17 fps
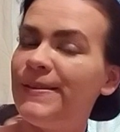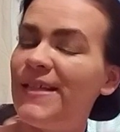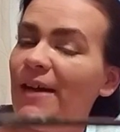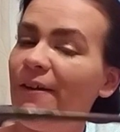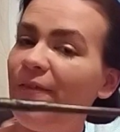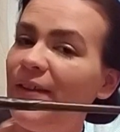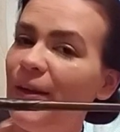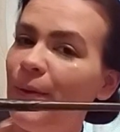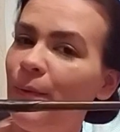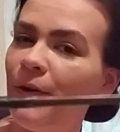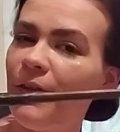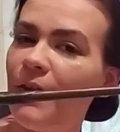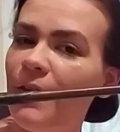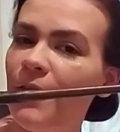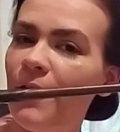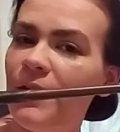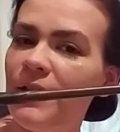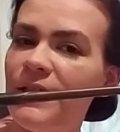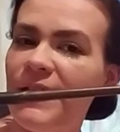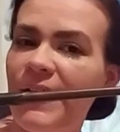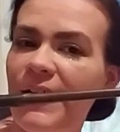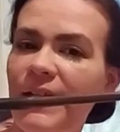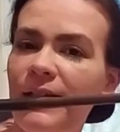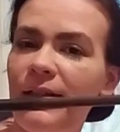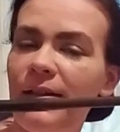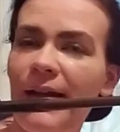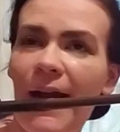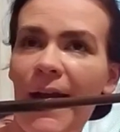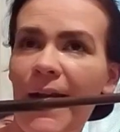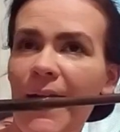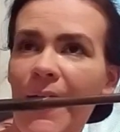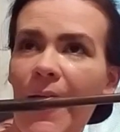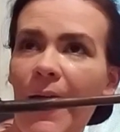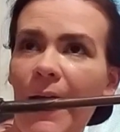Definitely worth the
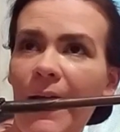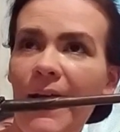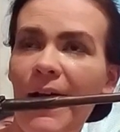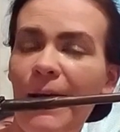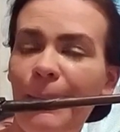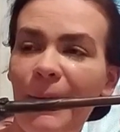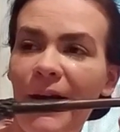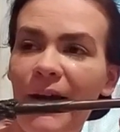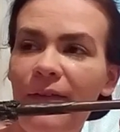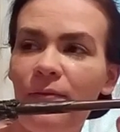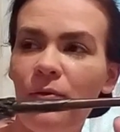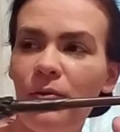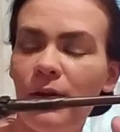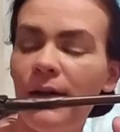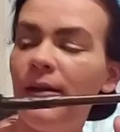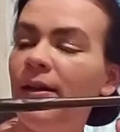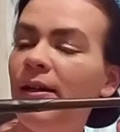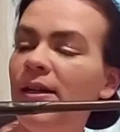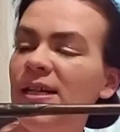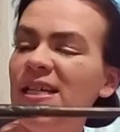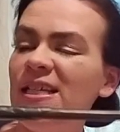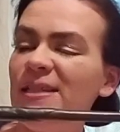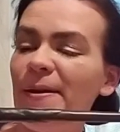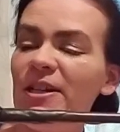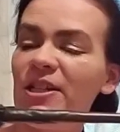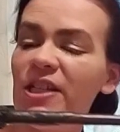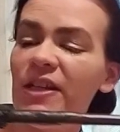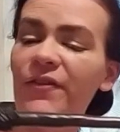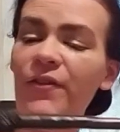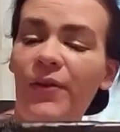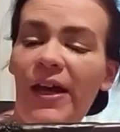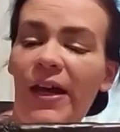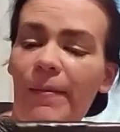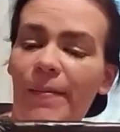$13.88 I paid for it, especially if
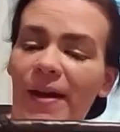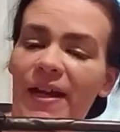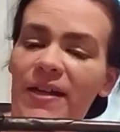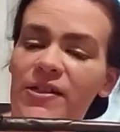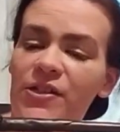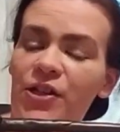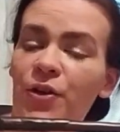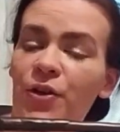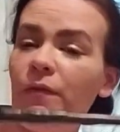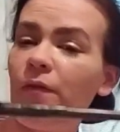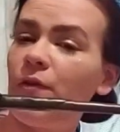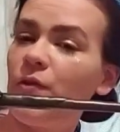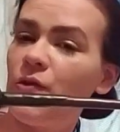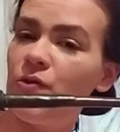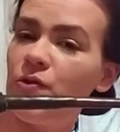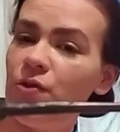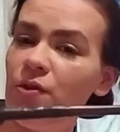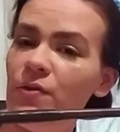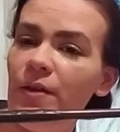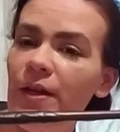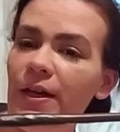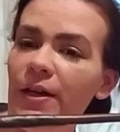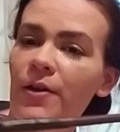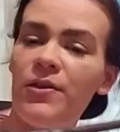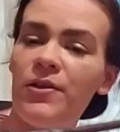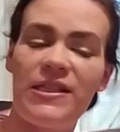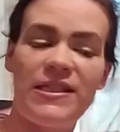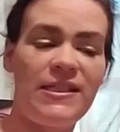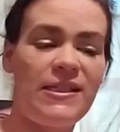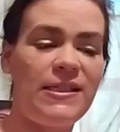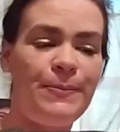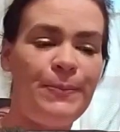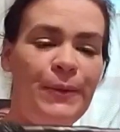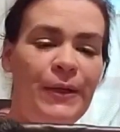you can't make it to Universal Studios.
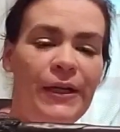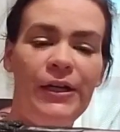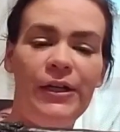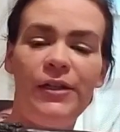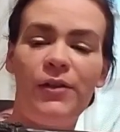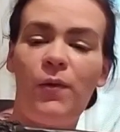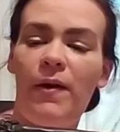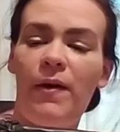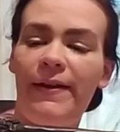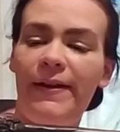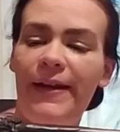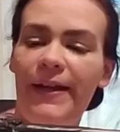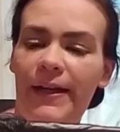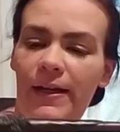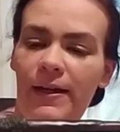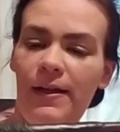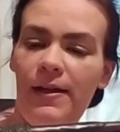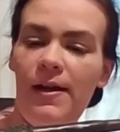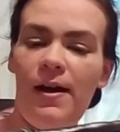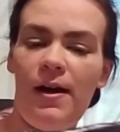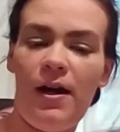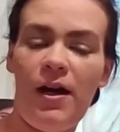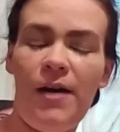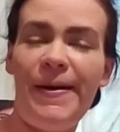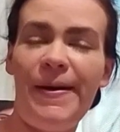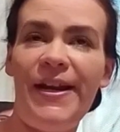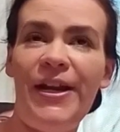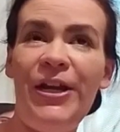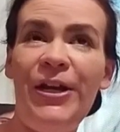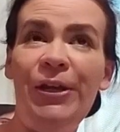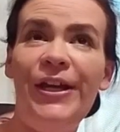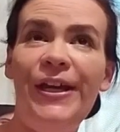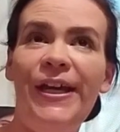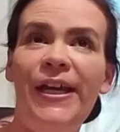This is pretty good quality. I know
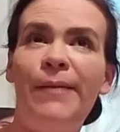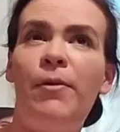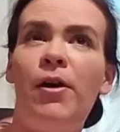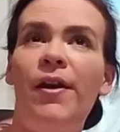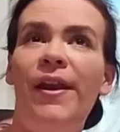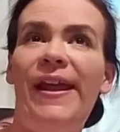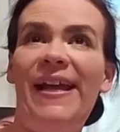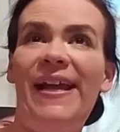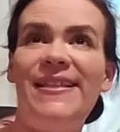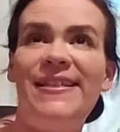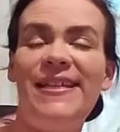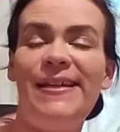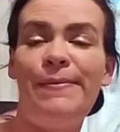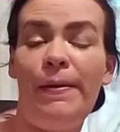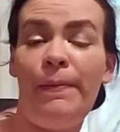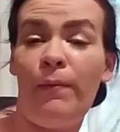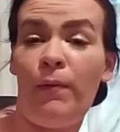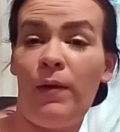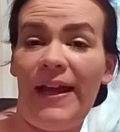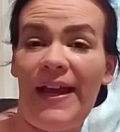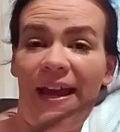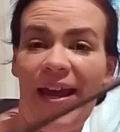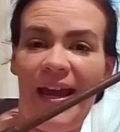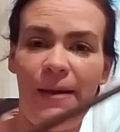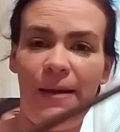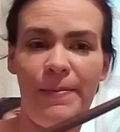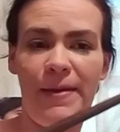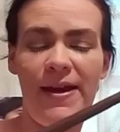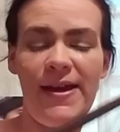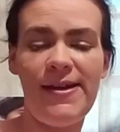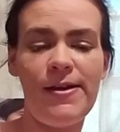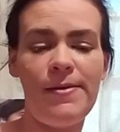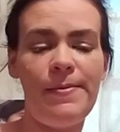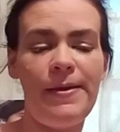you can get them on Etsy. People like hand
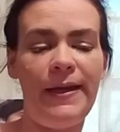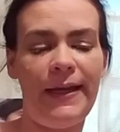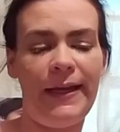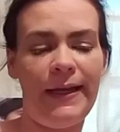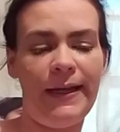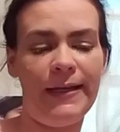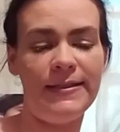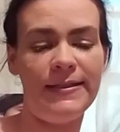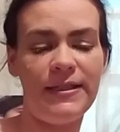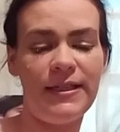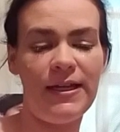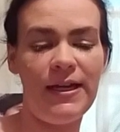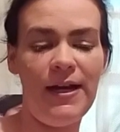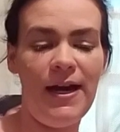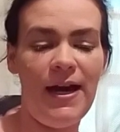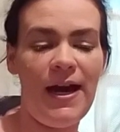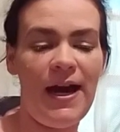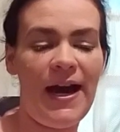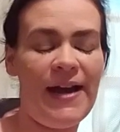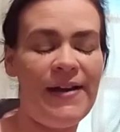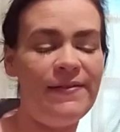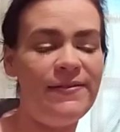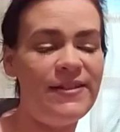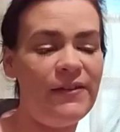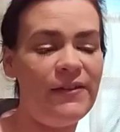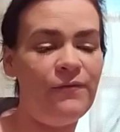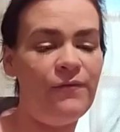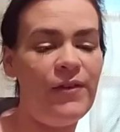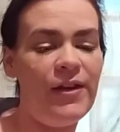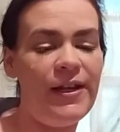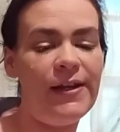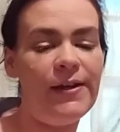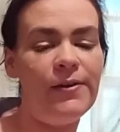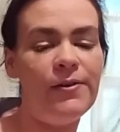make them, and I've seen
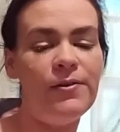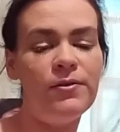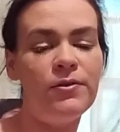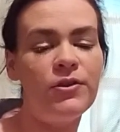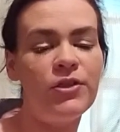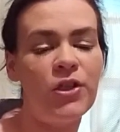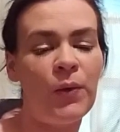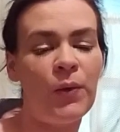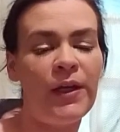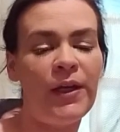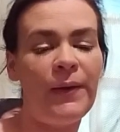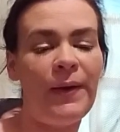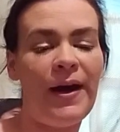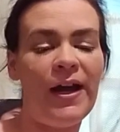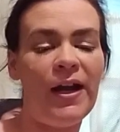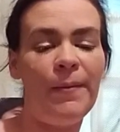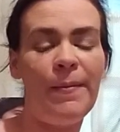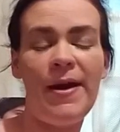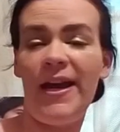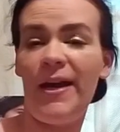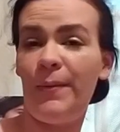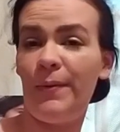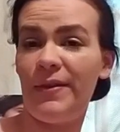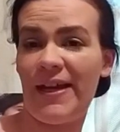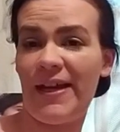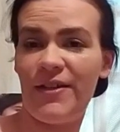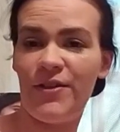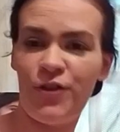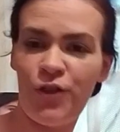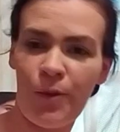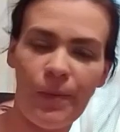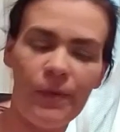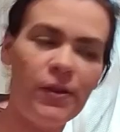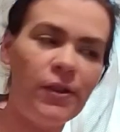videos showing you how to make them with like
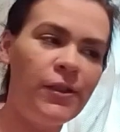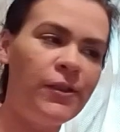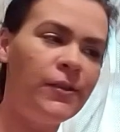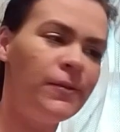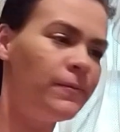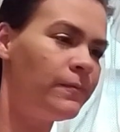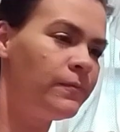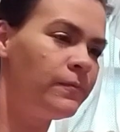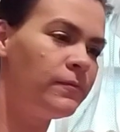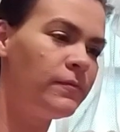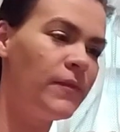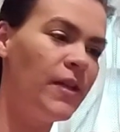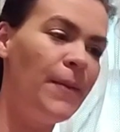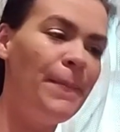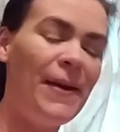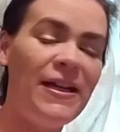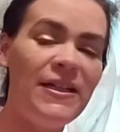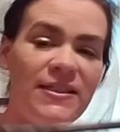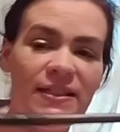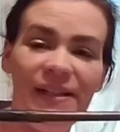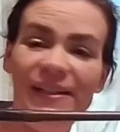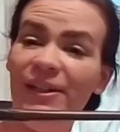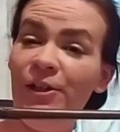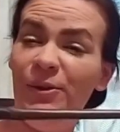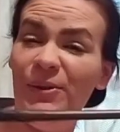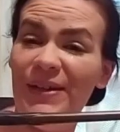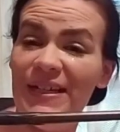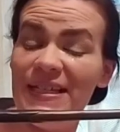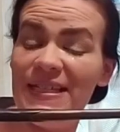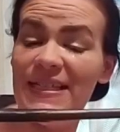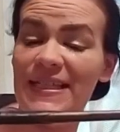super glue. Basically, you get a